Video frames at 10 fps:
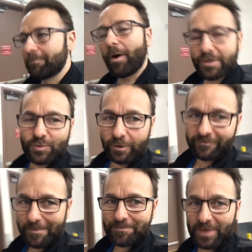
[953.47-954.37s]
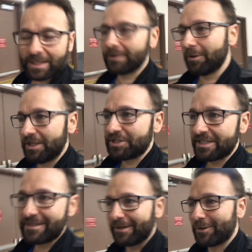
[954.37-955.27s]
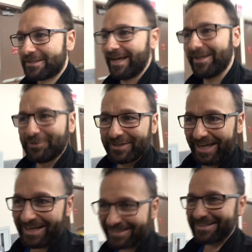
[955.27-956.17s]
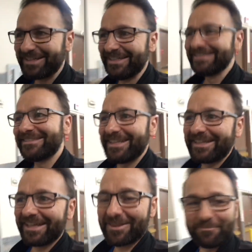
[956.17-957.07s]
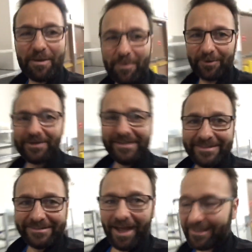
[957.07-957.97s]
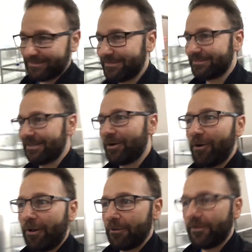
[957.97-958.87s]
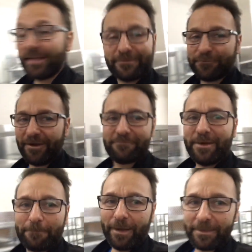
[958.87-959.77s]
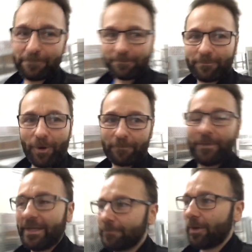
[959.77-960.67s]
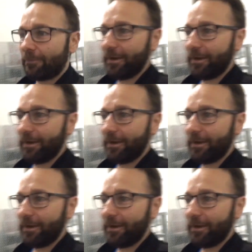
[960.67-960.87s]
Mark's one of them, but clearly GTO Daniel Cates didn't get the memo not to call, not to five bet Mike, Mark, Mike, Mark